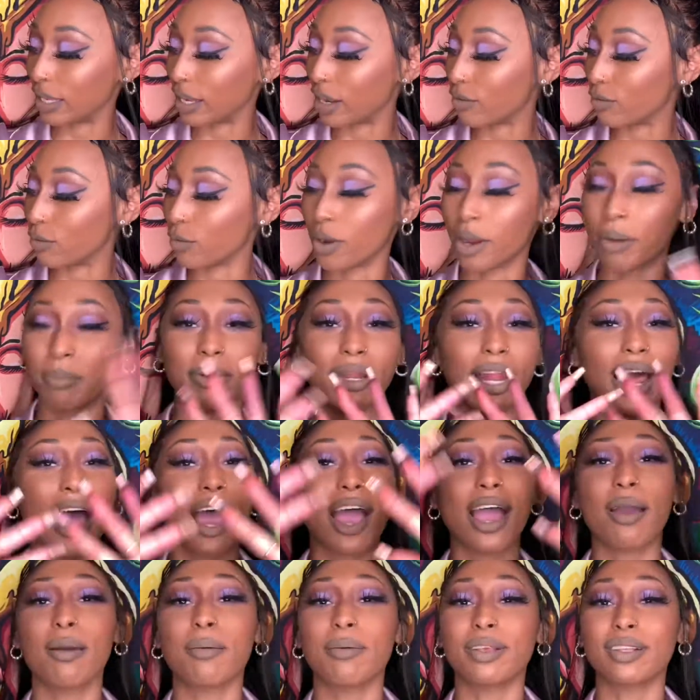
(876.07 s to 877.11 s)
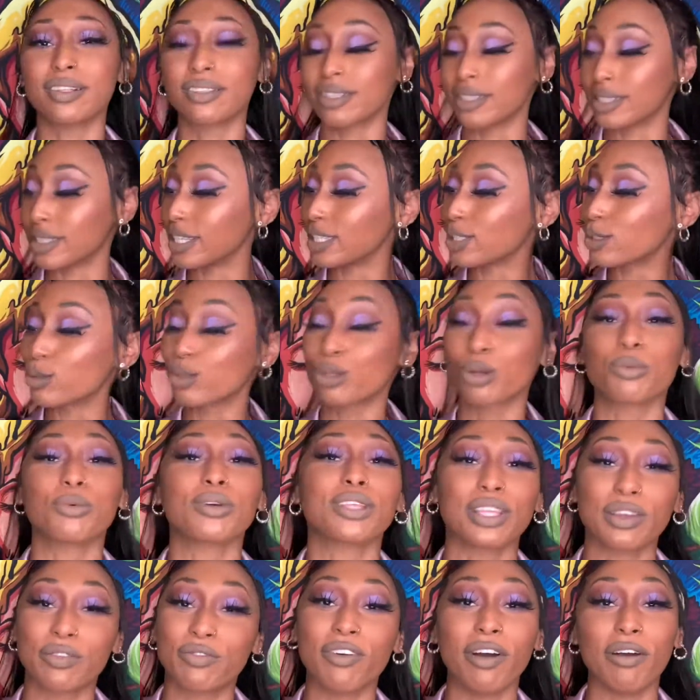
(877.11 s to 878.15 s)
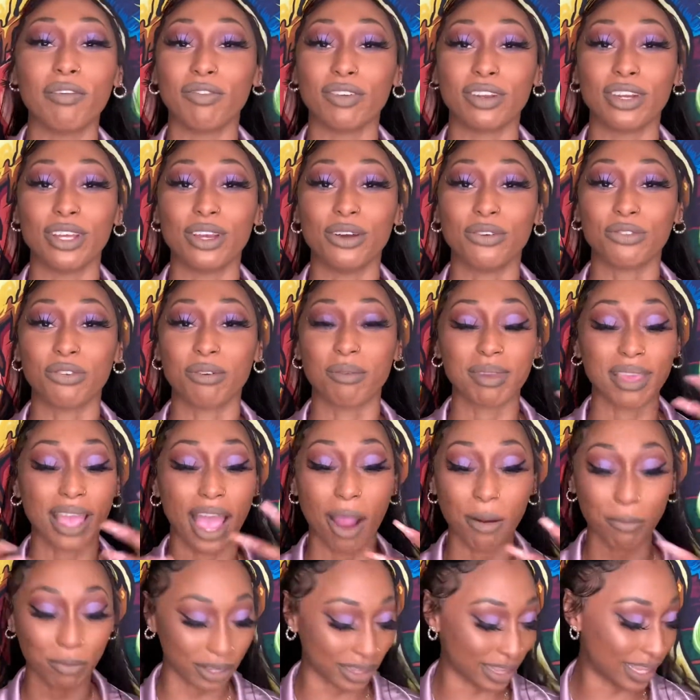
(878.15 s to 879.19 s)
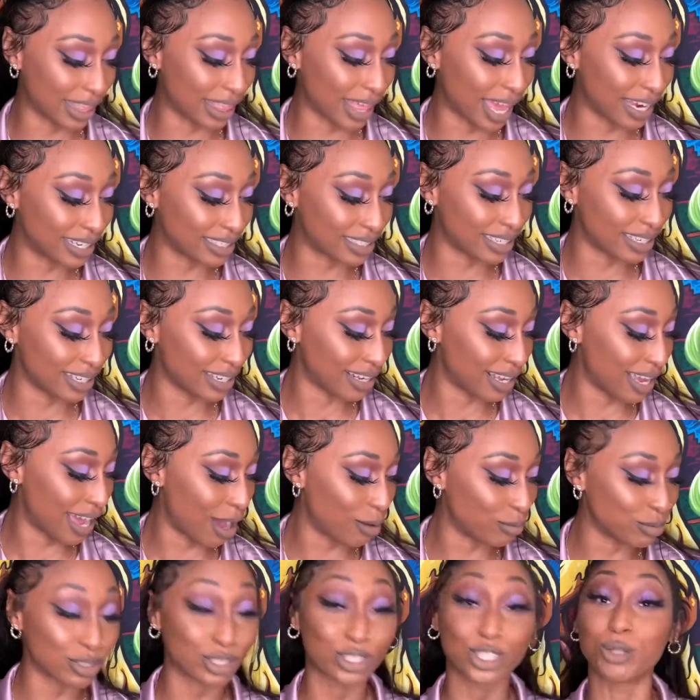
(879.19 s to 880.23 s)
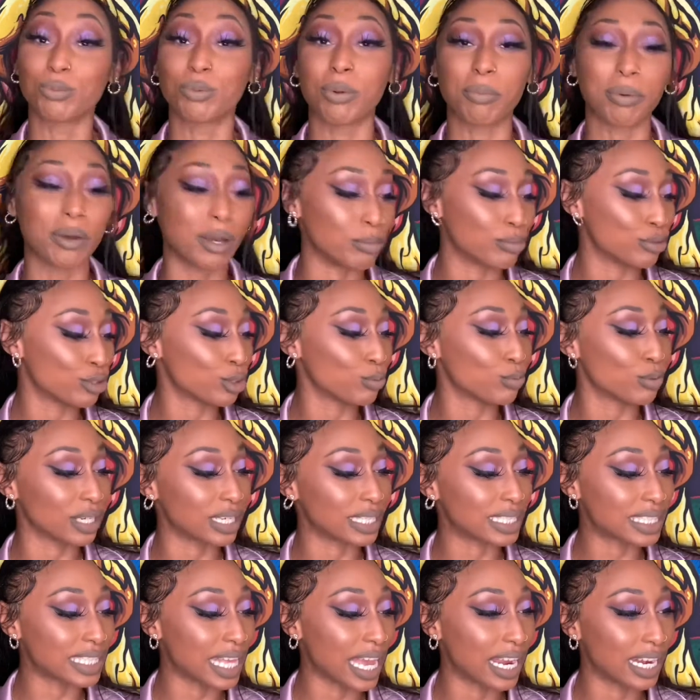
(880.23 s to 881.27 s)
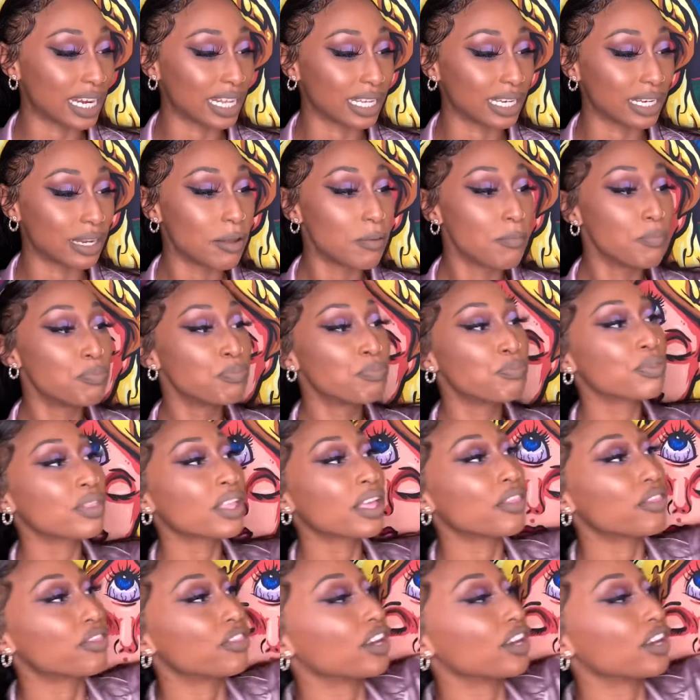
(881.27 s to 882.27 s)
everywhere, but this was a really fun video for me. I really liked it. I was super pumped, super excited. The